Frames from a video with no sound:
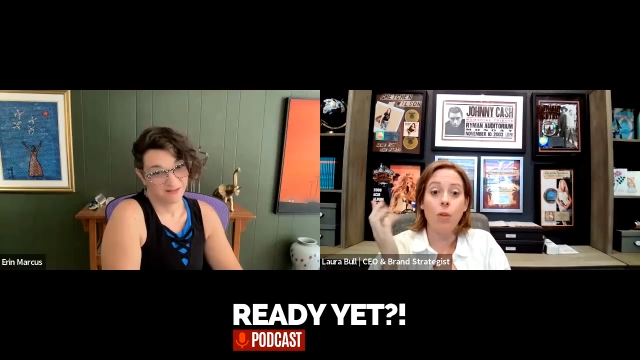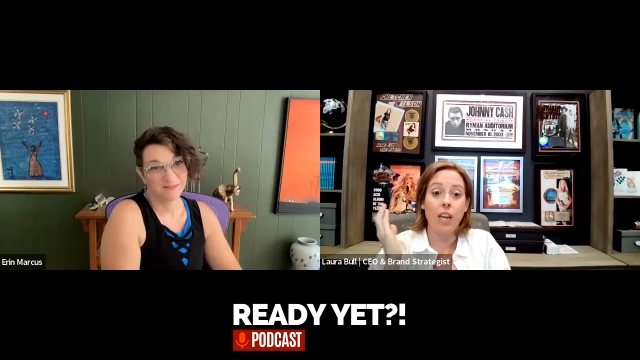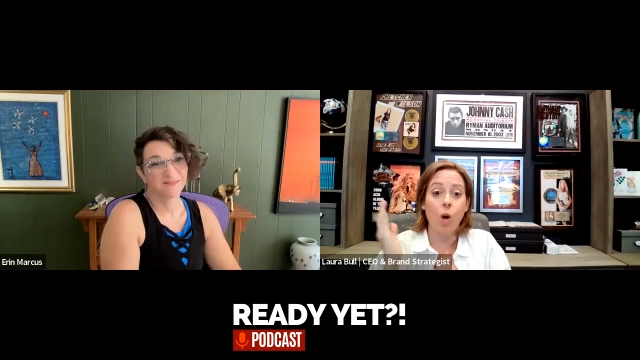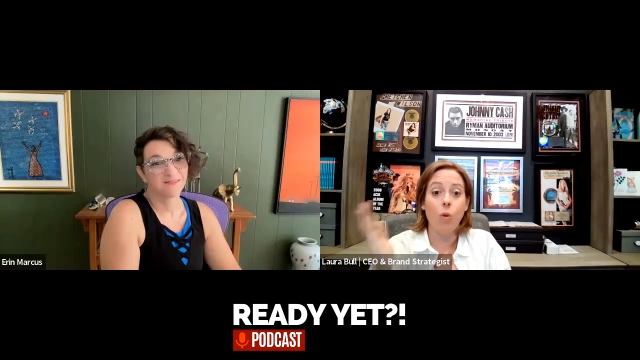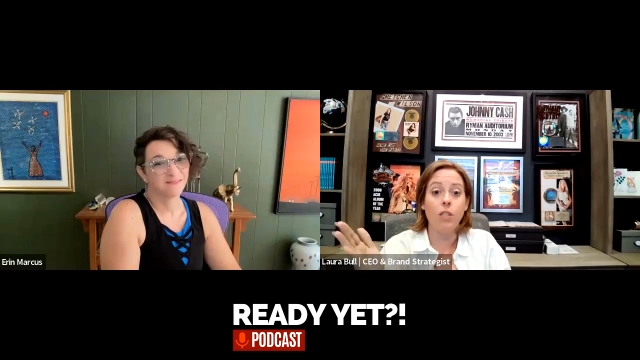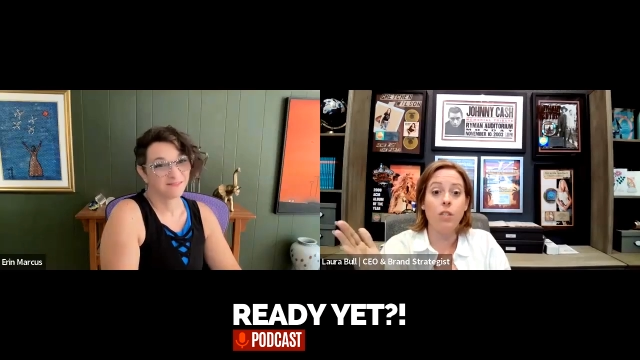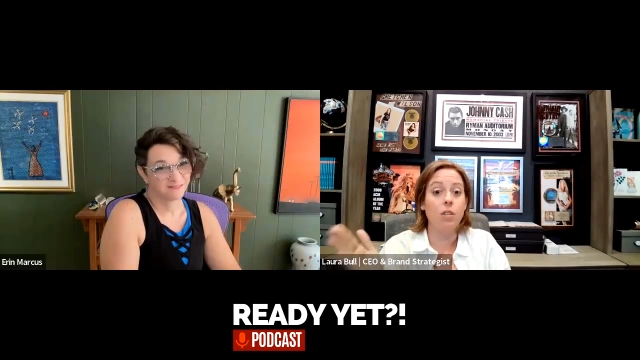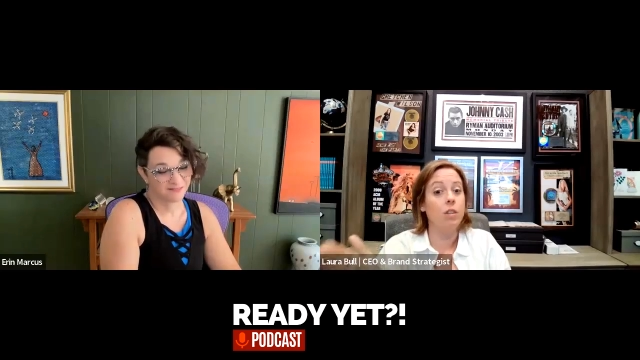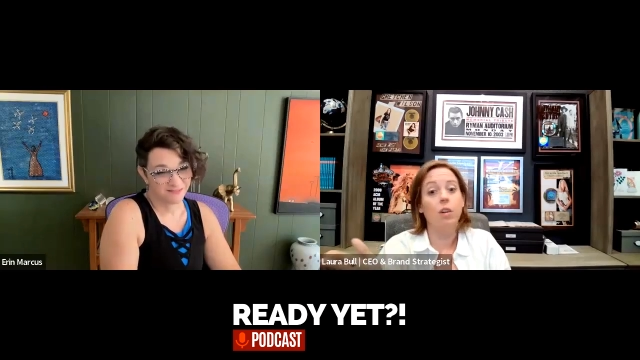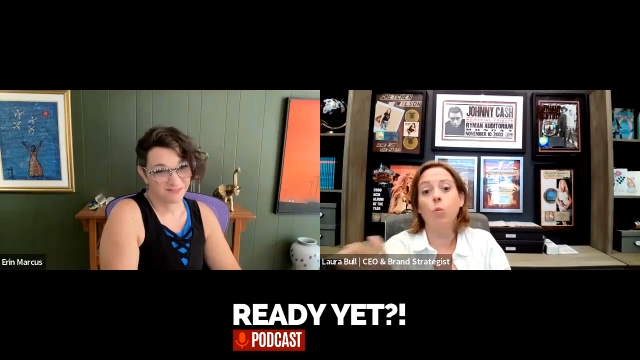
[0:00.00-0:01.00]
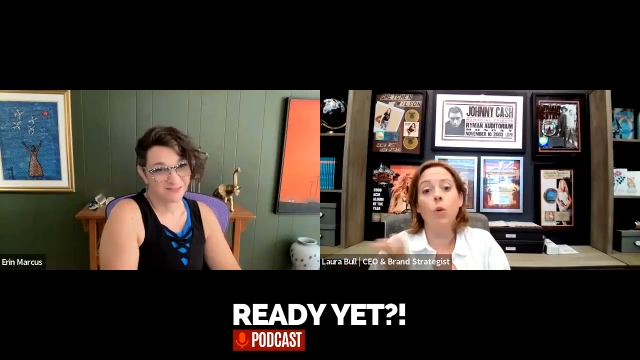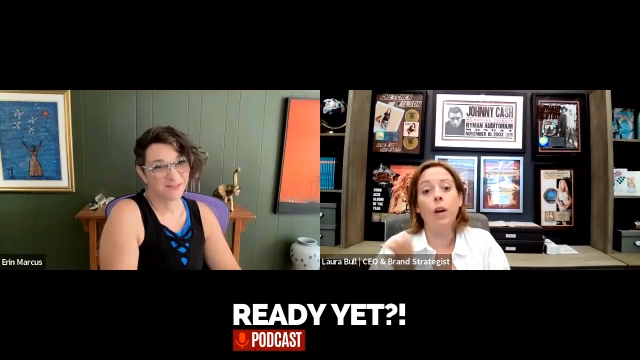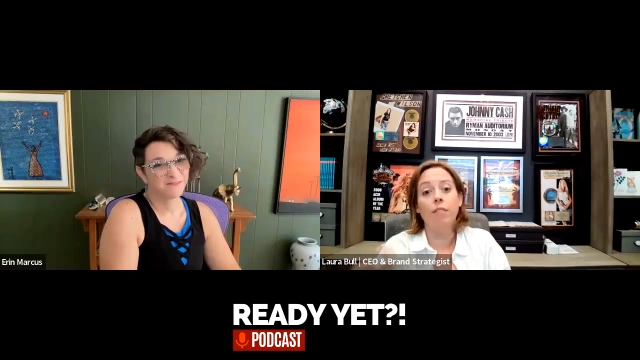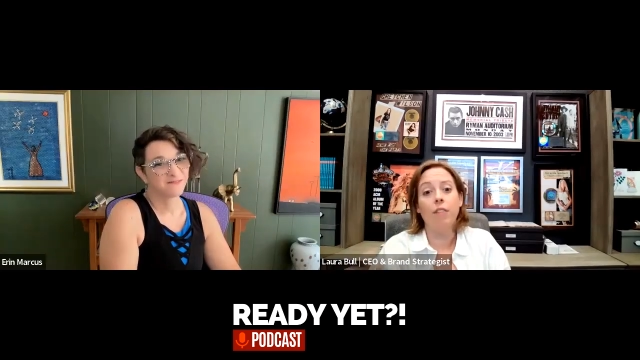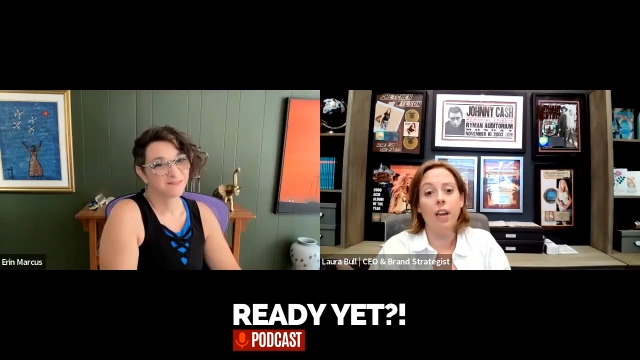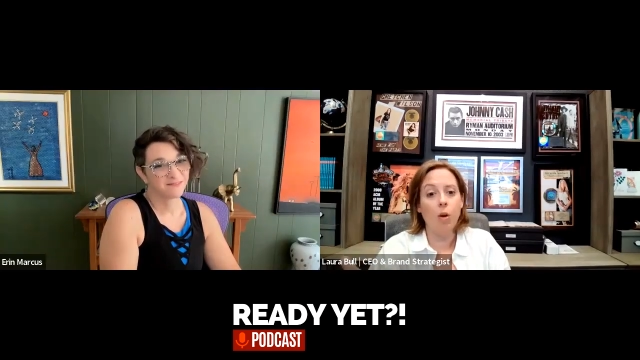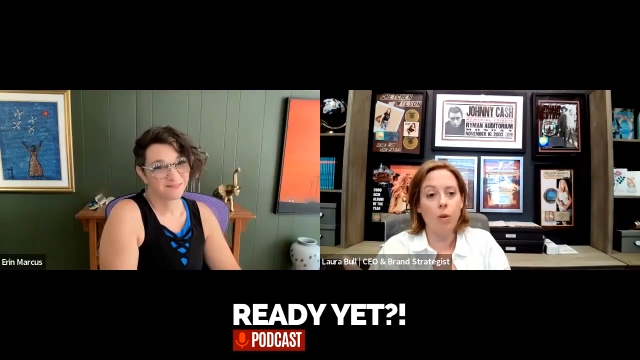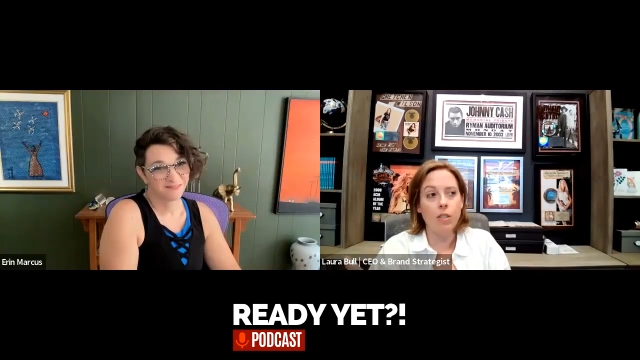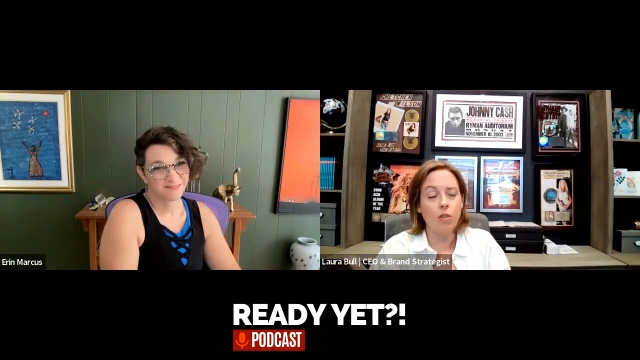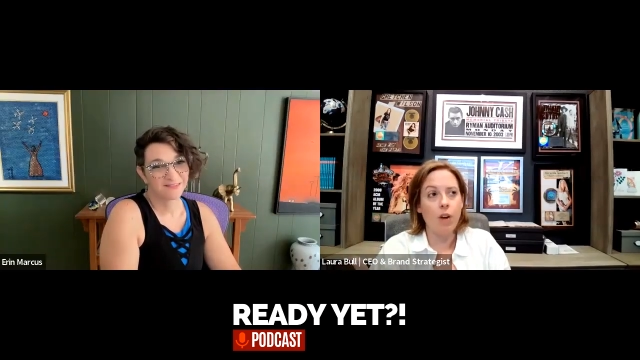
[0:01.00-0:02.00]
Speaker 1: when they go into whatever they
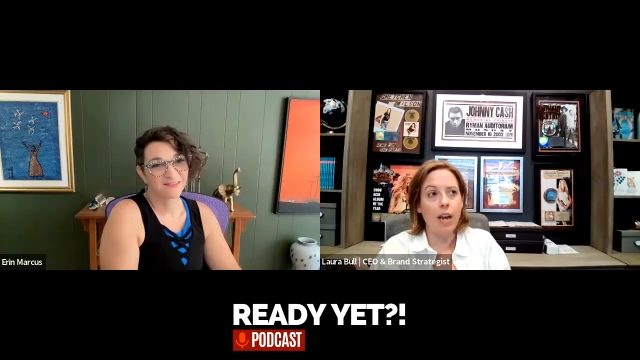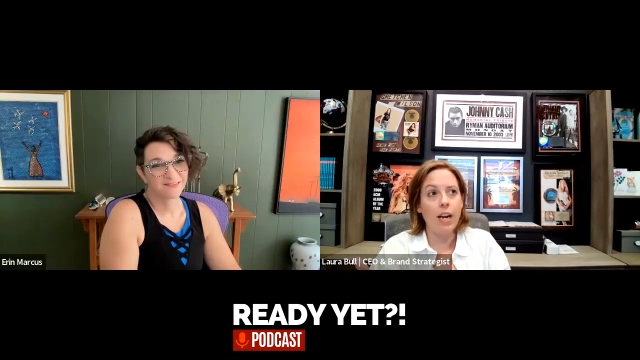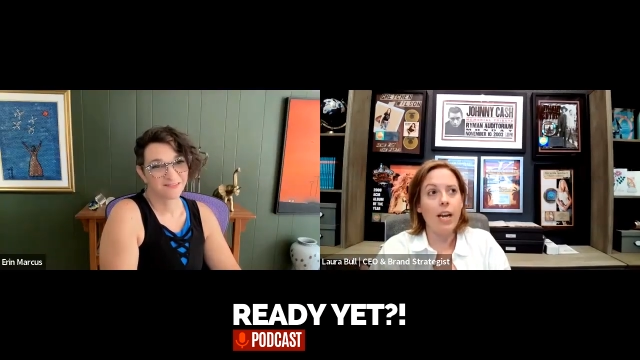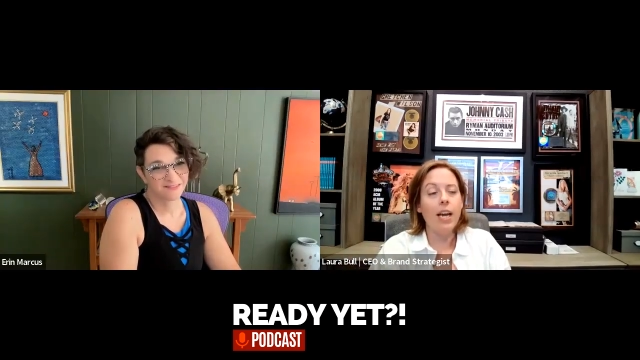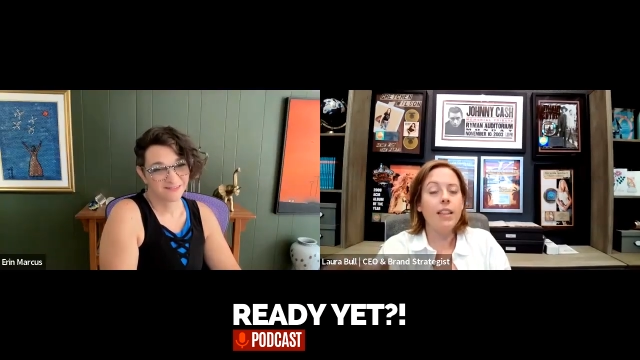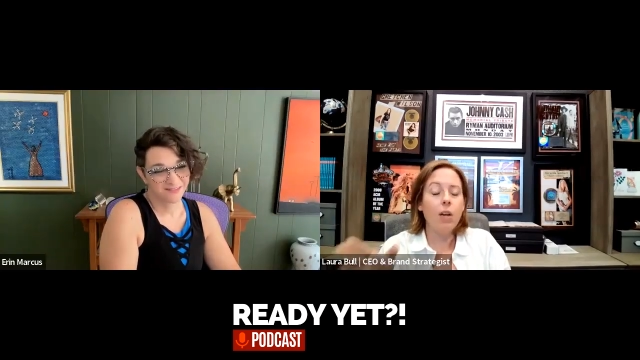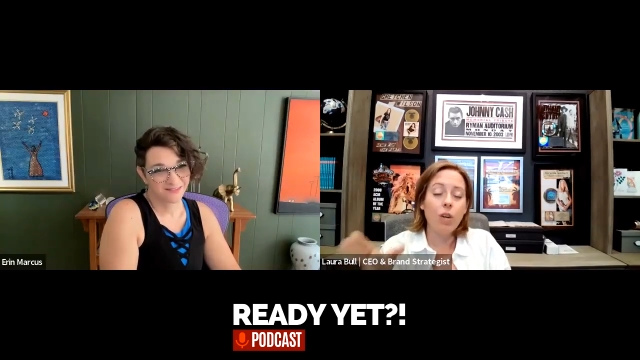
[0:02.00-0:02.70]
go into, right? They